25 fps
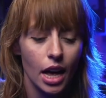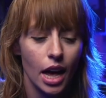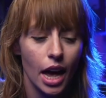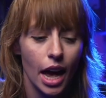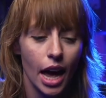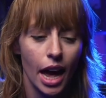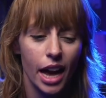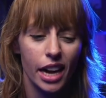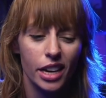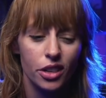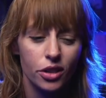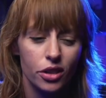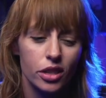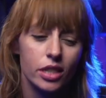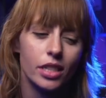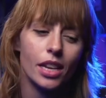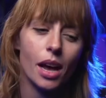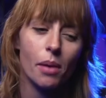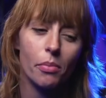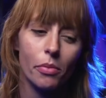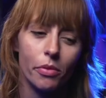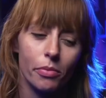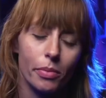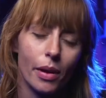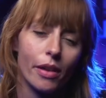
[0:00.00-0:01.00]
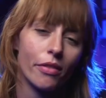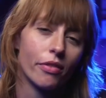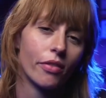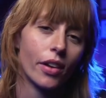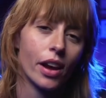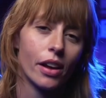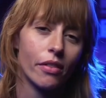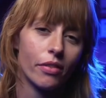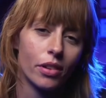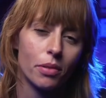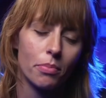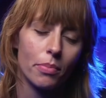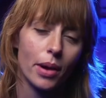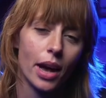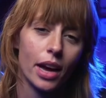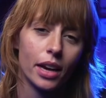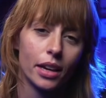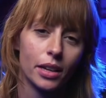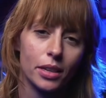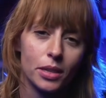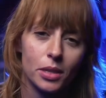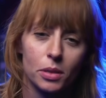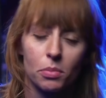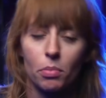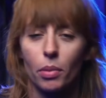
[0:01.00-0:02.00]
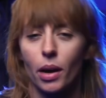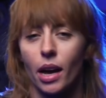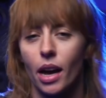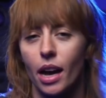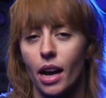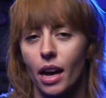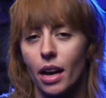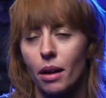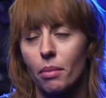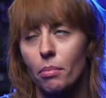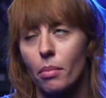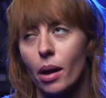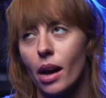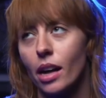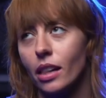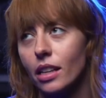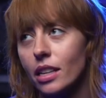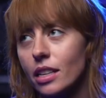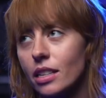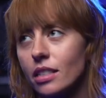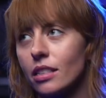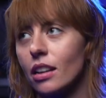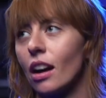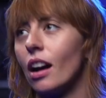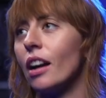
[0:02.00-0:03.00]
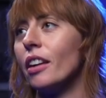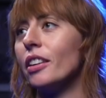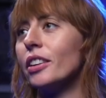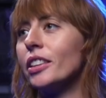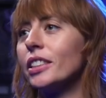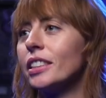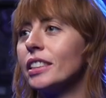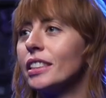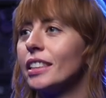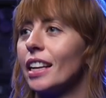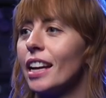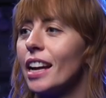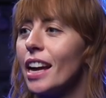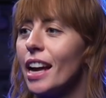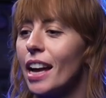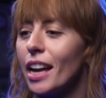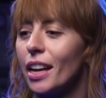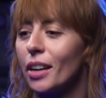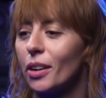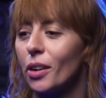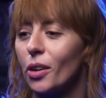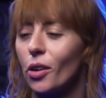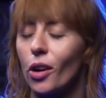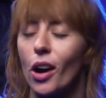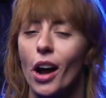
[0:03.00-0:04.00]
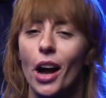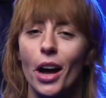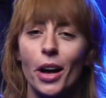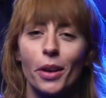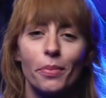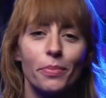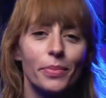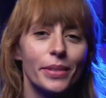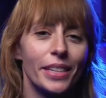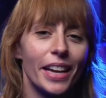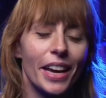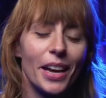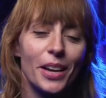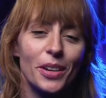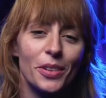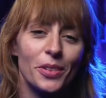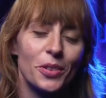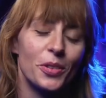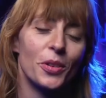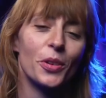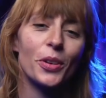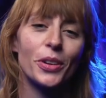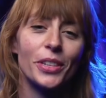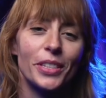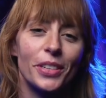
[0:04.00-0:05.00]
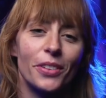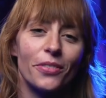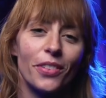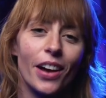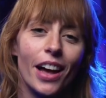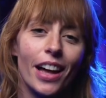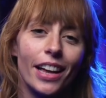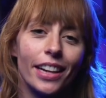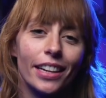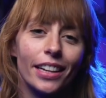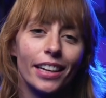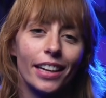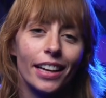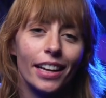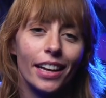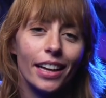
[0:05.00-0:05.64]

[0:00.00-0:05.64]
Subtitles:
and just some of my favourite bangers by Miley Cyrus and Grimes and Troye Sivan.